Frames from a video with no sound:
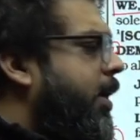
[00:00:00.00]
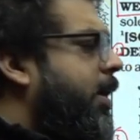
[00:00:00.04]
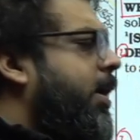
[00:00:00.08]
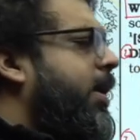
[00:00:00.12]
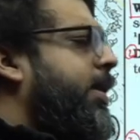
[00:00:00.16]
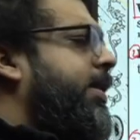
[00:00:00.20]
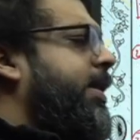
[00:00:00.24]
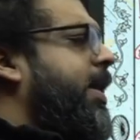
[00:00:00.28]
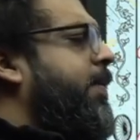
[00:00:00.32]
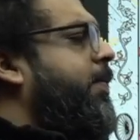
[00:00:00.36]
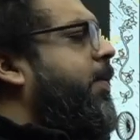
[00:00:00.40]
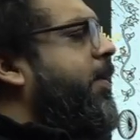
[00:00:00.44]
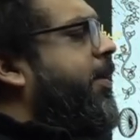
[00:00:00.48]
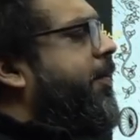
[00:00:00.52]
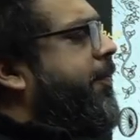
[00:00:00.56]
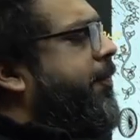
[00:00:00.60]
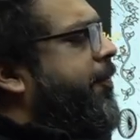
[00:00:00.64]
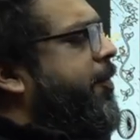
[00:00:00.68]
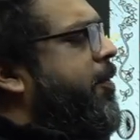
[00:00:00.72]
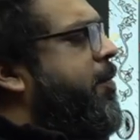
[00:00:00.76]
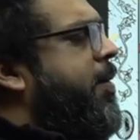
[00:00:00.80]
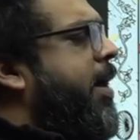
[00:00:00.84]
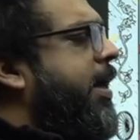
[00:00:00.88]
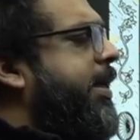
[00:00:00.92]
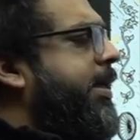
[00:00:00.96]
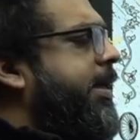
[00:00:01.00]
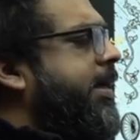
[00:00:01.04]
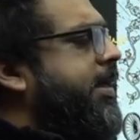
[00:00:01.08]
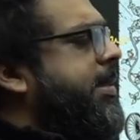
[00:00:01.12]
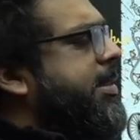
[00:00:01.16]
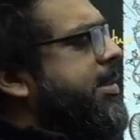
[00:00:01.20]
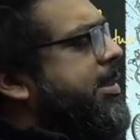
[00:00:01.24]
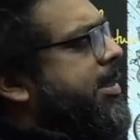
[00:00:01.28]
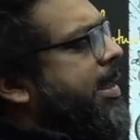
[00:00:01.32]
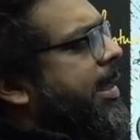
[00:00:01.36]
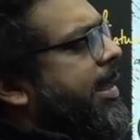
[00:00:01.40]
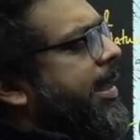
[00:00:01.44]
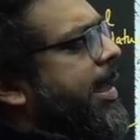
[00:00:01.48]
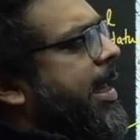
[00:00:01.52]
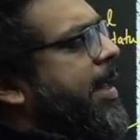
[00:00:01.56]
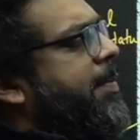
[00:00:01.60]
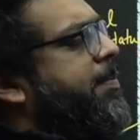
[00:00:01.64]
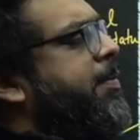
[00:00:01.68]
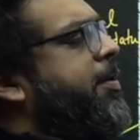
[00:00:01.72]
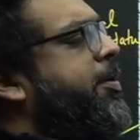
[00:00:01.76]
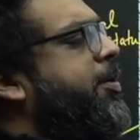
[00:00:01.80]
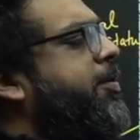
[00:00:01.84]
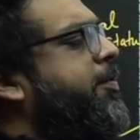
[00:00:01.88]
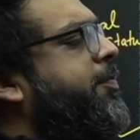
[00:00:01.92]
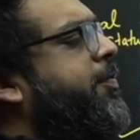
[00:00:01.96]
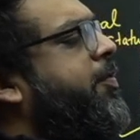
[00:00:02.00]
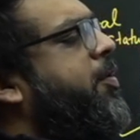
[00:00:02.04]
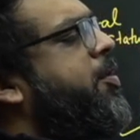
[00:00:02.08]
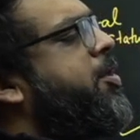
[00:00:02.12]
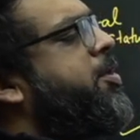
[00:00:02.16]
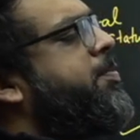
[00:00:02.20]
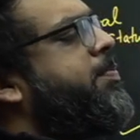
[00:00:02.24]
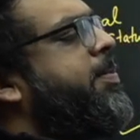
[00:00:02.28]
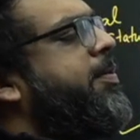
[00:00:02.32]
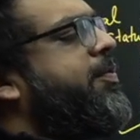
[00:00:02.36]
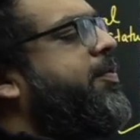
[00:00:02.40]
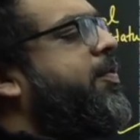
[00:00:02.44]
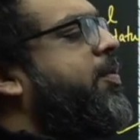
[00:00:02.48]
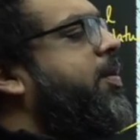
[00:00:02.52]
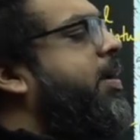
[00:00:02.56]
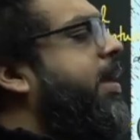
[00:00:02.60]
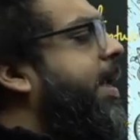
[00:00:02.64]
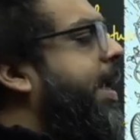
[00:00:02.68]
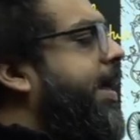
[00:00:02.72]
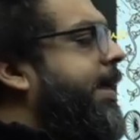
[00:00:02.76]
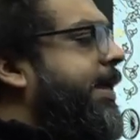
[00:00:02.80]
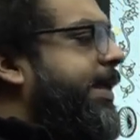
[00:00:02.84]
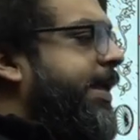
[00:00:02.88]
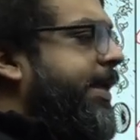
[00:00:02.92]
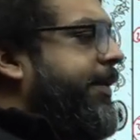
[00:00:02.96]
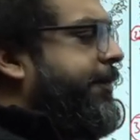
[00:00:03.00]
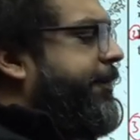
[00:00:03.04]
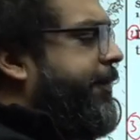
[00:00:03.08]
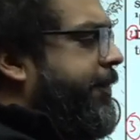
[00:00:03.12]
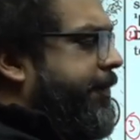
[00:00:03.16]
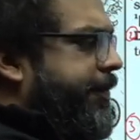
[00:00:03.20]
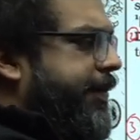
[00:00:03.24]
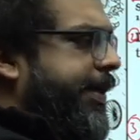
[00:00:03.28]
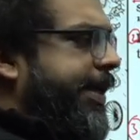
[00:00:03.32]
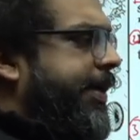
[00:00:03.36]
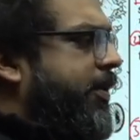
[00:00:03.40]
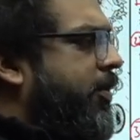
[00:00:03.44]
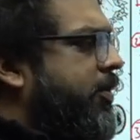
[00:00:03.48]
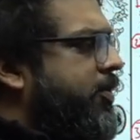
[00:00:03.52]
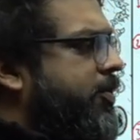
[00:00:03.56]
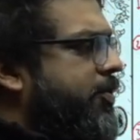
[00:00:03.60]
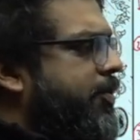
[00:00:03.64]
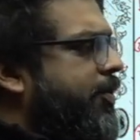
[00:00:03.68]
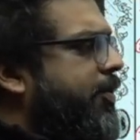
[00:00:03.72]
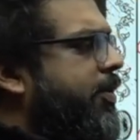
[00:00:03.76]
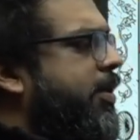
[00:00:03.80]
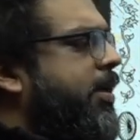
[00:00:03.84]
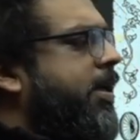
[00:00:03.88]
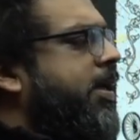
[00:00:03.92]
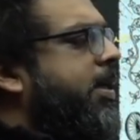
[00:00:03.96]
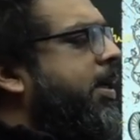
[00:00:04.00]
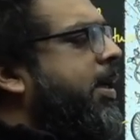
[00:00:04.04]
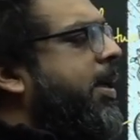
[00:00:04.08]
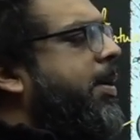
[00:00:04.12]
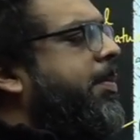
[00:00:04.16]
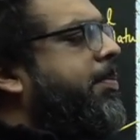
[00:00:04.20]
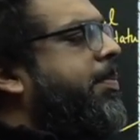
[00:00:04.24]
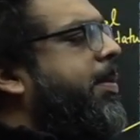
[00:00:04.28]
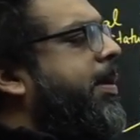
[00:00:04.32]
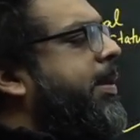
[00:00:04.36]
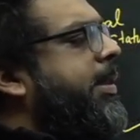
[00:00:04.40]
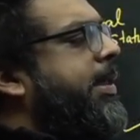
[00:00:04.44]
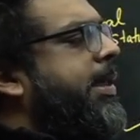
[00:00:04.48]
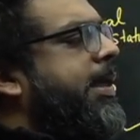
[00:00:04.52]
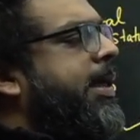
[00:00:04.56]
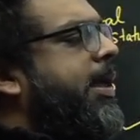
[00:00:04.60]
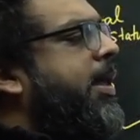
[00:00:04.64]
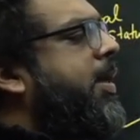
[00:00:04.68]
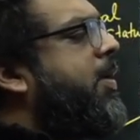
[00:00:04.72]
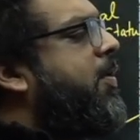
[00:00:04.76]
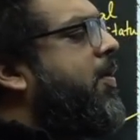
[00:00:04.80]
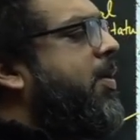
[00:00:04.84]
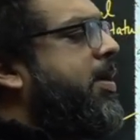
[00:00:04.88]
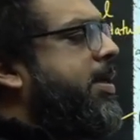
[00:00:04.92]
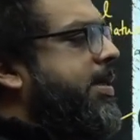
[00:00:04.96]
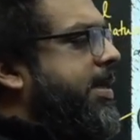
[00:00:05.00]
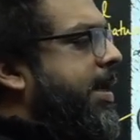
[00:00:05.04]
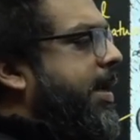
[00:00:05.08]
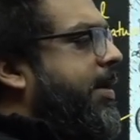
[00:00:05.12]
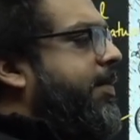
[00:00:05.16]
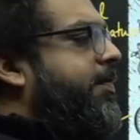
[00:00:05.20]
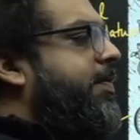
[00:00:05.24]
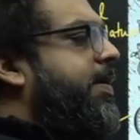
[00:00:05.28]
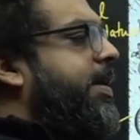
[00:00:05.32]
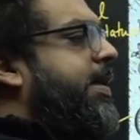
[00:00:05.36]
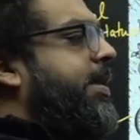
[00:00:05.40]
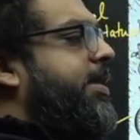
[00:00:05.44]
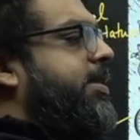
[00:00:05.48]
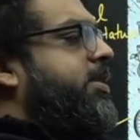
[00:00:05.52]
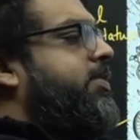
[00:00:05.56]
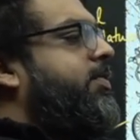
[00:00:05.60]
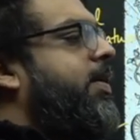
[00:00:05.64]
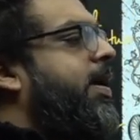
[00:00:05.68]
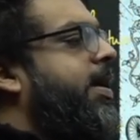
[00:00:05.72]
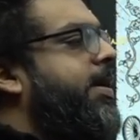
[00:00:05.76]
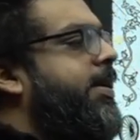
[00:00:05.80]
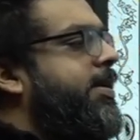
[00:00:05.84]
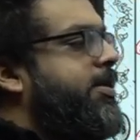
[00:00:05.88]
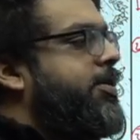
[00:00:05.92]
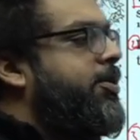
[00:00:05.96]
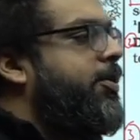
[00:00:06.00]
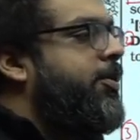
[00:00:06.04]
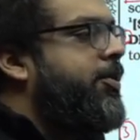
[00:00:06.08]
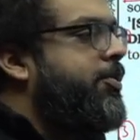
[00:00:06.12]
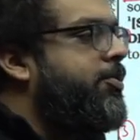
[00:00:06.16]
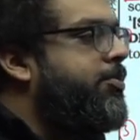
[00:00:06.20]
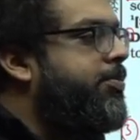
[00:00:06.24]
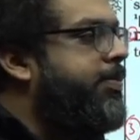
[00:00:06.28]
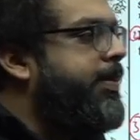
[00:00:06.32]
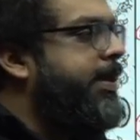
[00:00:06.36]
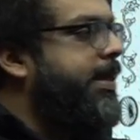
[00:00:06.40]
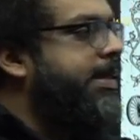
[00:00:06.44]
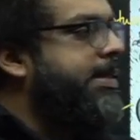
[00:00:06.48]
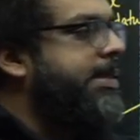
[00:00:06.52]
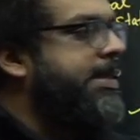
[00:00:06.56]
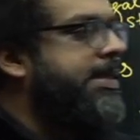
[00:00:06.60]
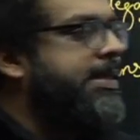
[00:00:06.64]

There were a few articles that came into force before 1950 also, but they are not relevant as far as your UPSC